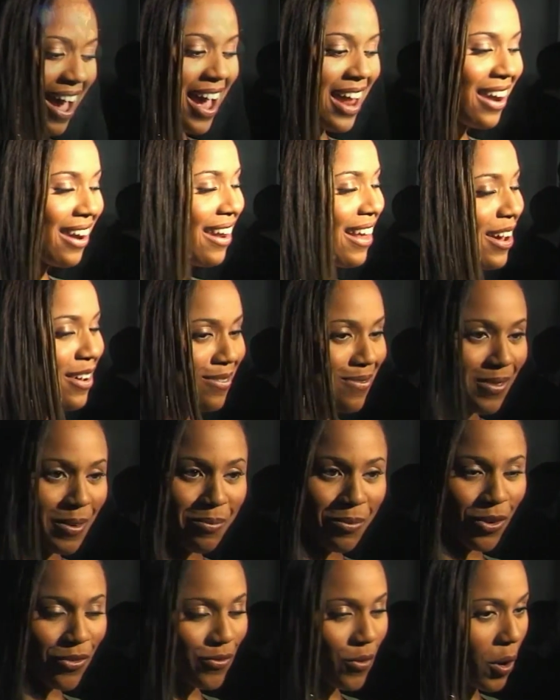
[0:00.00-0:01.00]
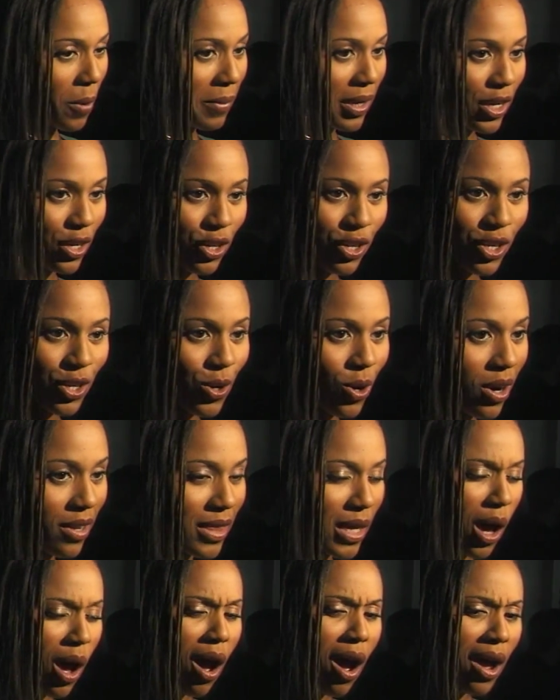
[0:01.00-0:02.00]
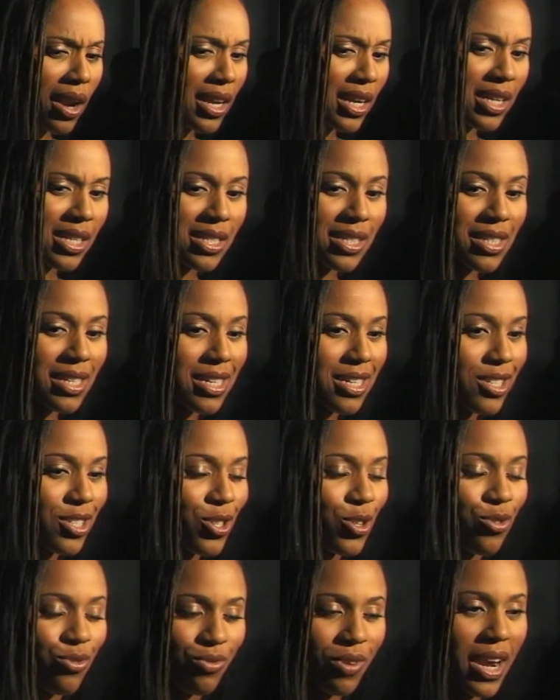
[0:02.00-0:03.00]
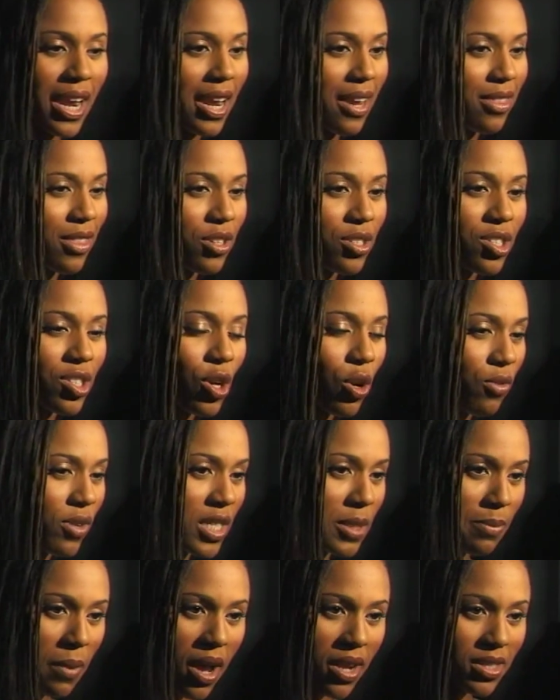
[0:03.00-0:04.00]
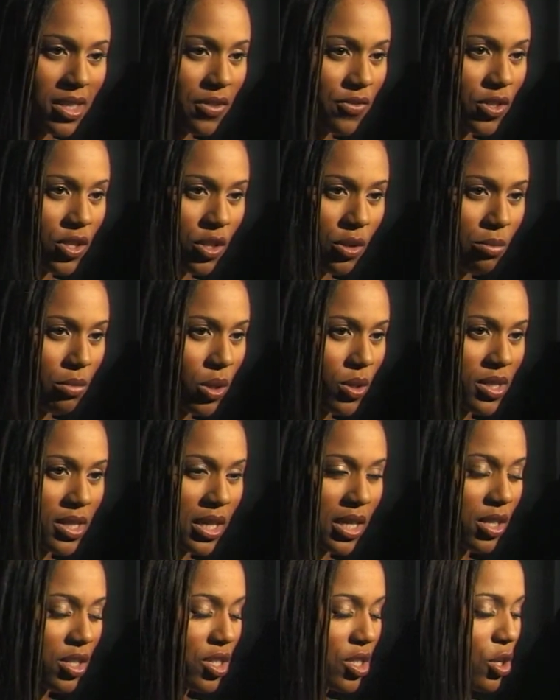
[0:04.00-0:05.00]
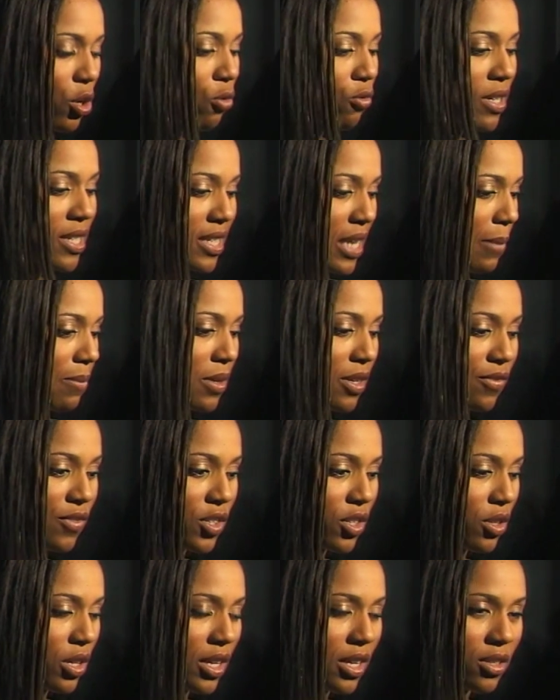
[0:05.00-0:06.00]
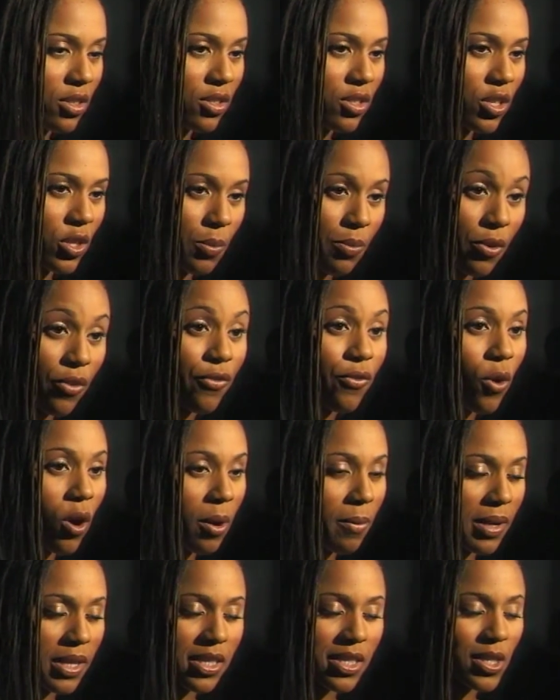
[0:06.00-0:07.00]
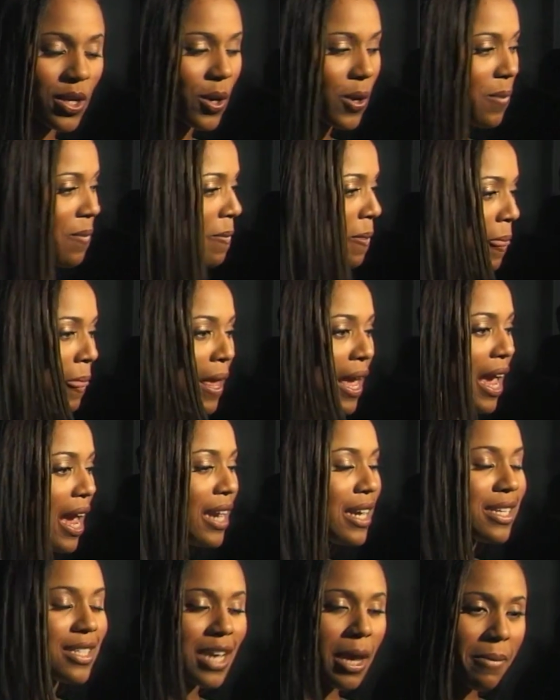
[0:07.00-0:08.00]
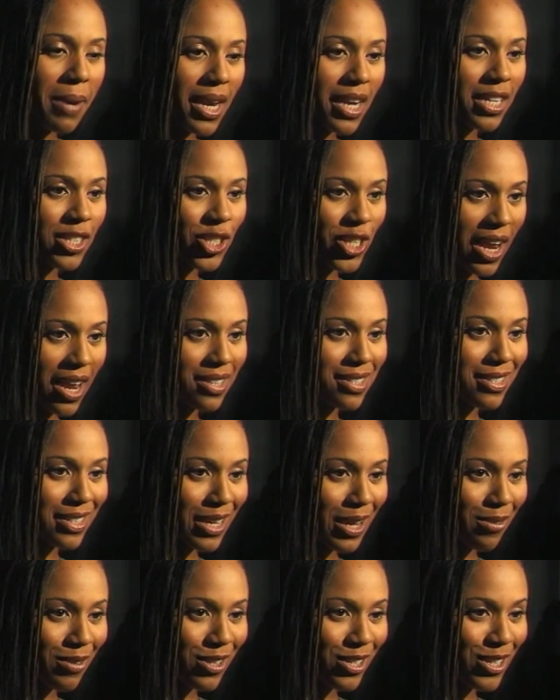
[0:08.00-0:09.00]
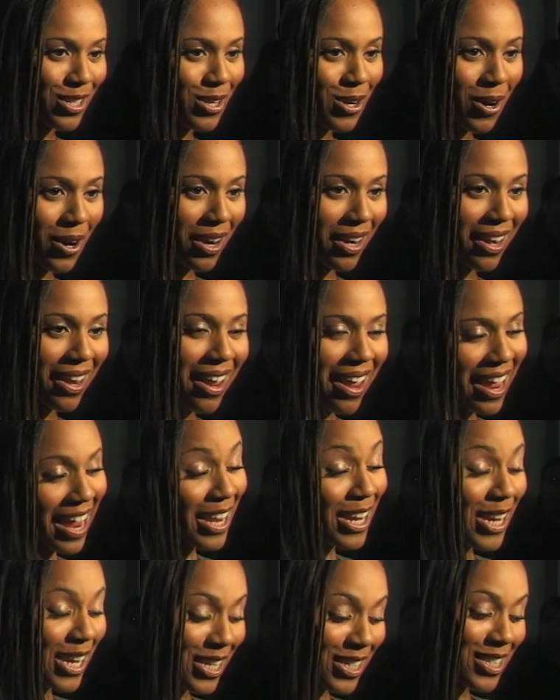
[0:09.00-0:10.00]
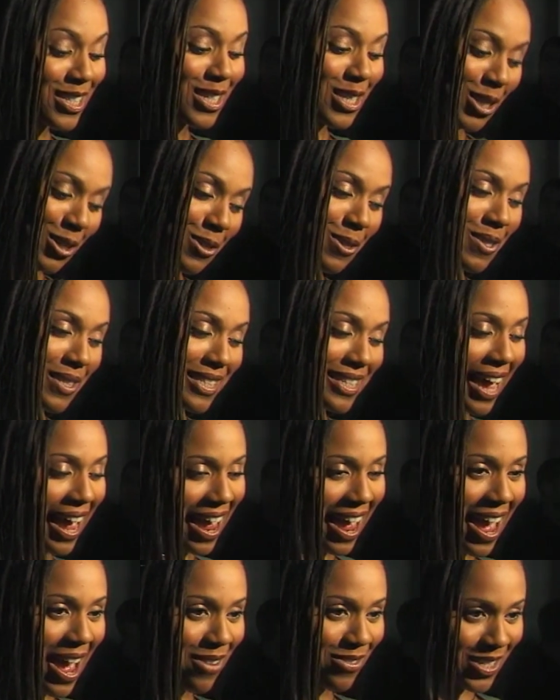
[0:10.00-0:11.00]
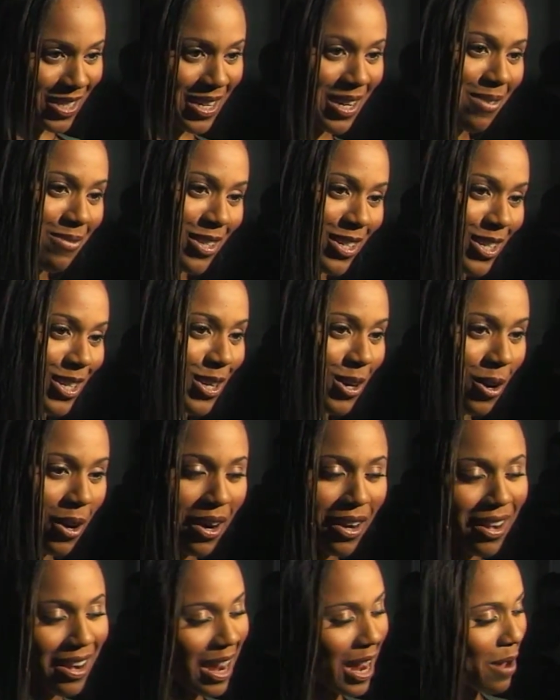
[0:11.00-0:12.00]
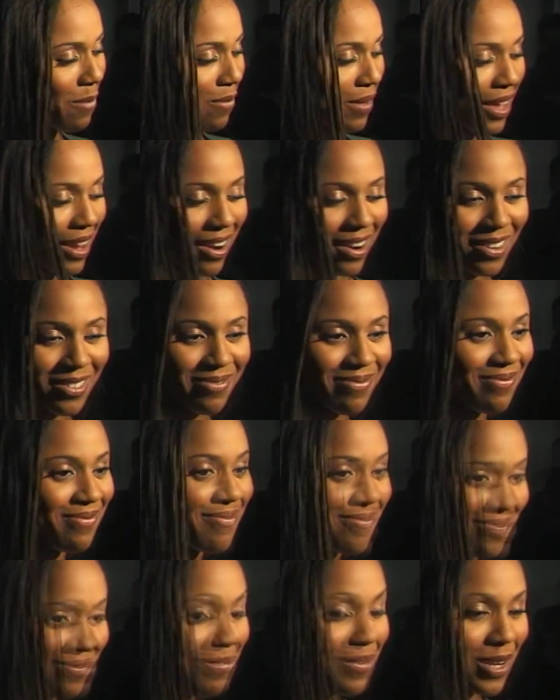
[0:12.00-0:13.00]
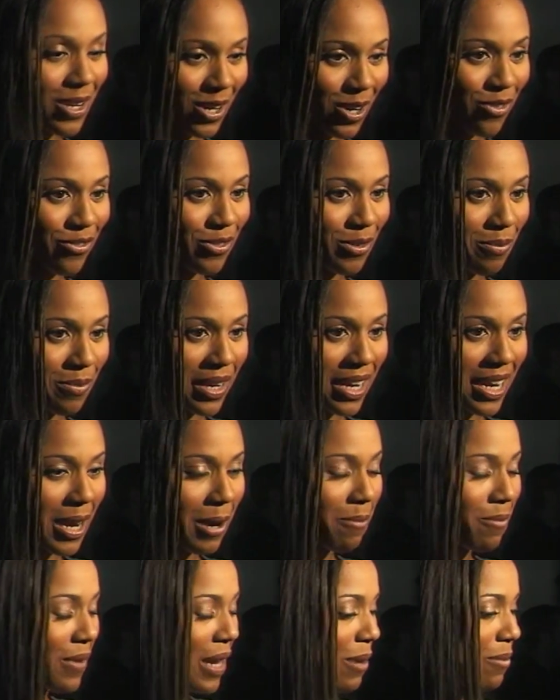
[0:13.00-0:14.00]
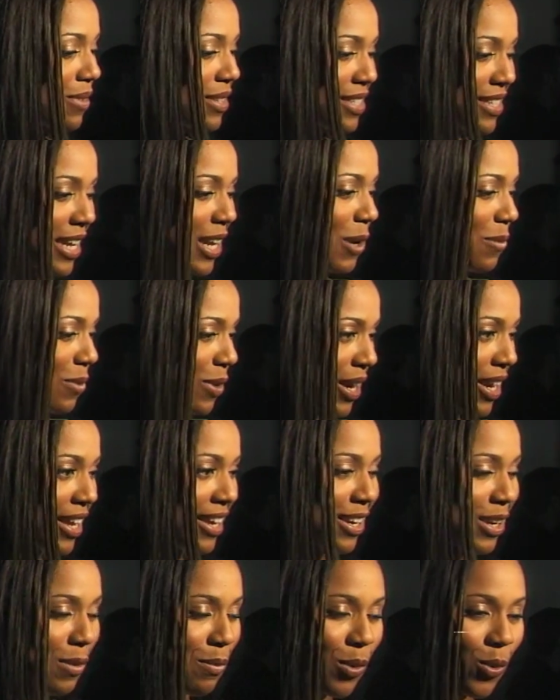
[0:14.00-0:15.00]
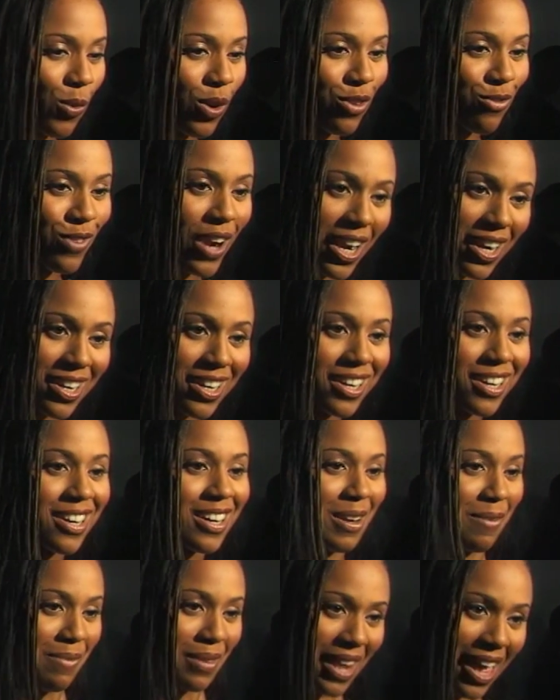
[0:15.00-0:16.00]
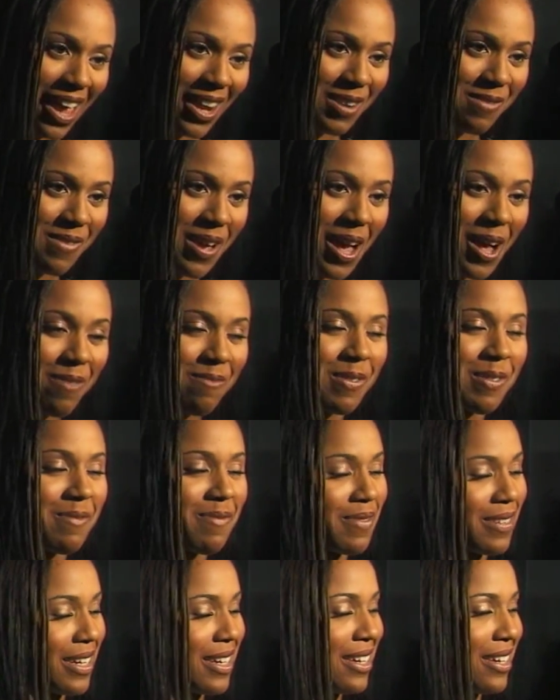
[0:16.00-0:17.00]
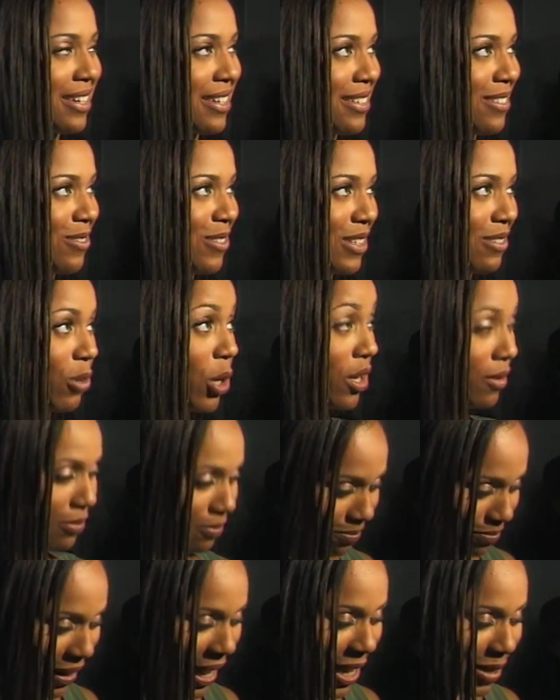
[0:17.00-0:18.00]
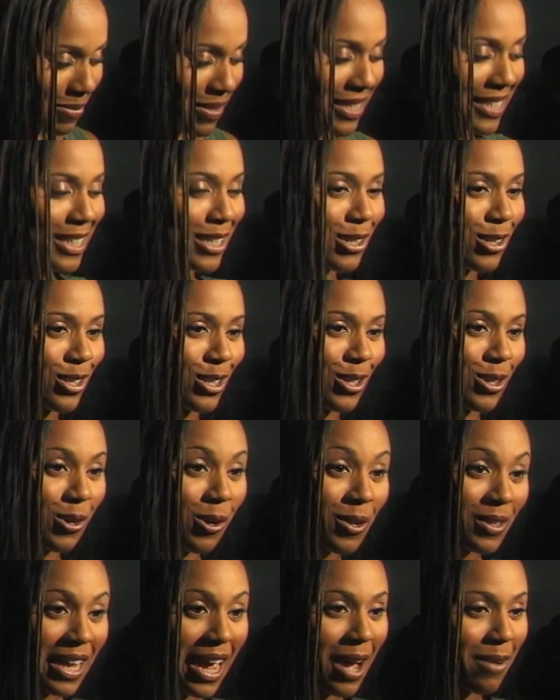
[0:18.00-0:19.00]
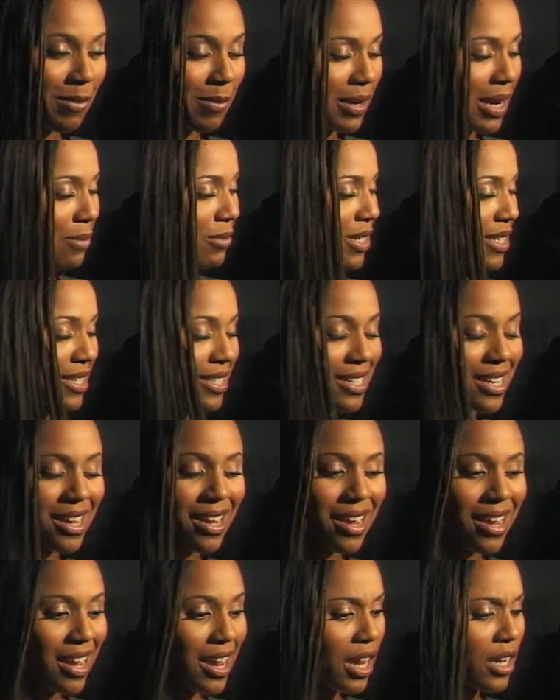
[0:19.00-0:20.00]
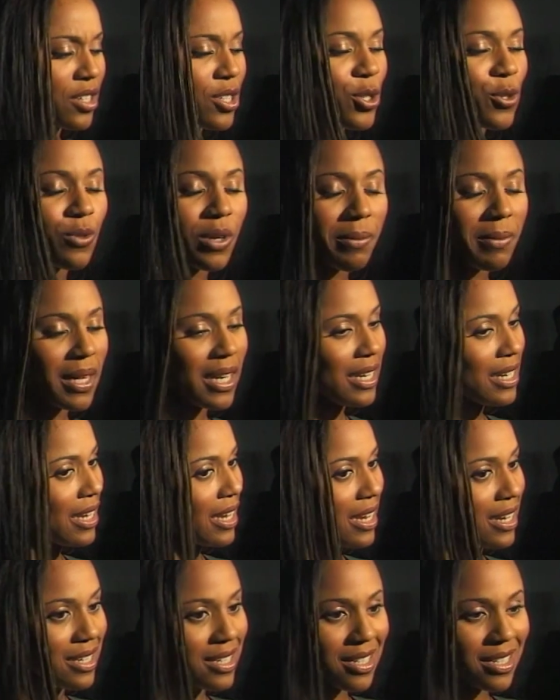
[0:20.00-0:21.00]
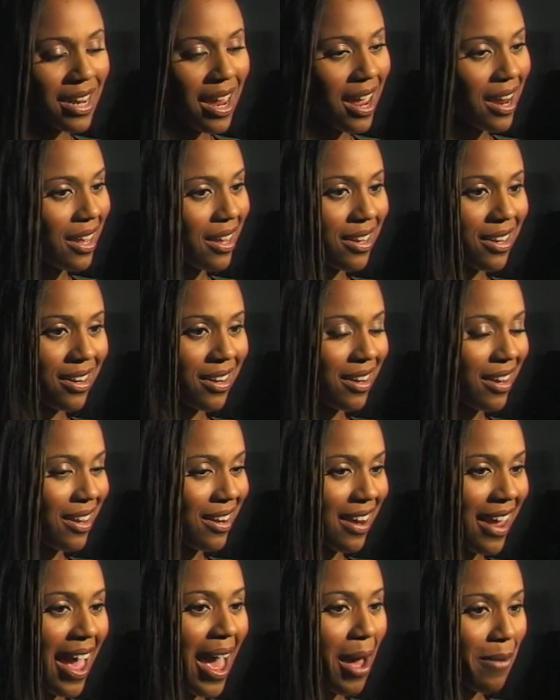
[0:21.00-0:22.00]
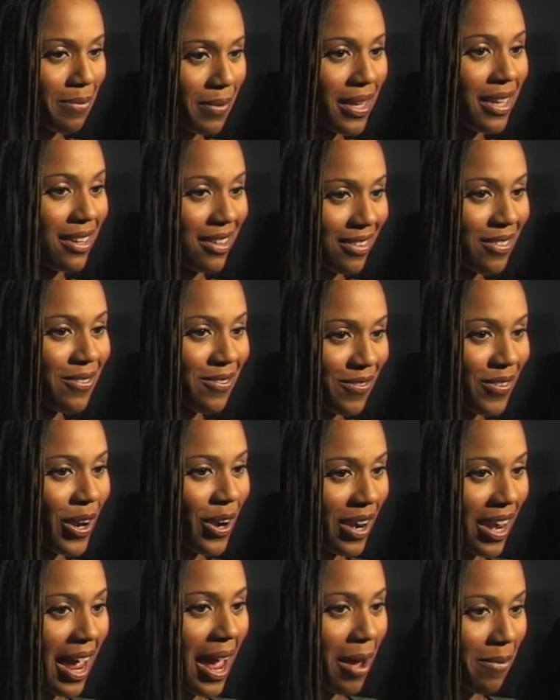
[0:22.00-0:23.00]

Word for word: I love performing in New York. The audience is great. They're so responsive to the music and so receptive to the to the performance. So anytime I get a chance to come to New York, any excuse I have to come to New York, I'm there. It is a miracle for me. I'm, I'm celebrating a number one record, a platinum album, uh, well, a platinum single and a gold album, and I'm just extremely ecstatic and, and happy, very